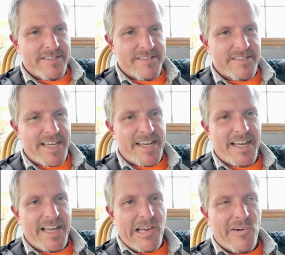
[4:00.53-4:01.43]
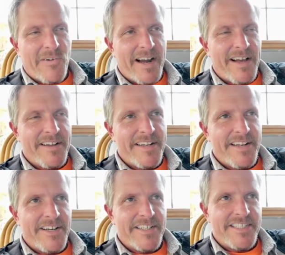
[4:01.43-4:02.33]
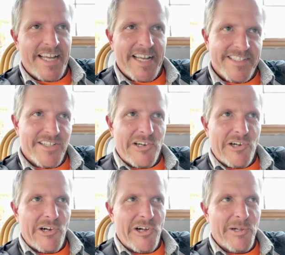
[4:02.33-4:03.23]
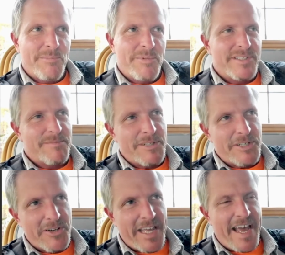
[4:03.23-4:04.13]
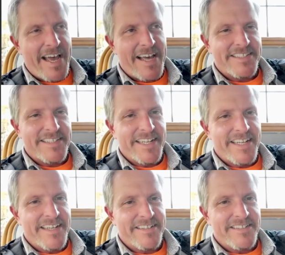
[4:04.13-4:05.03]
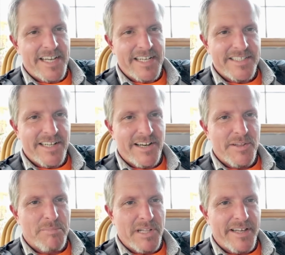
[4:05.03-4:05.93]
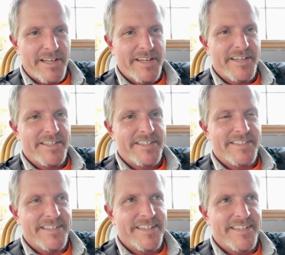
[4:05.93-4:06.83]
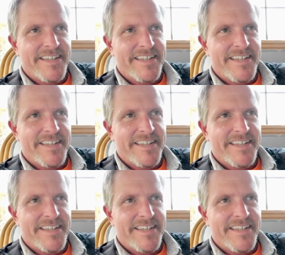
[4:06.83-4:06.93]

second go around. I changed the oil, put some new gas in it, changed all the plugs, and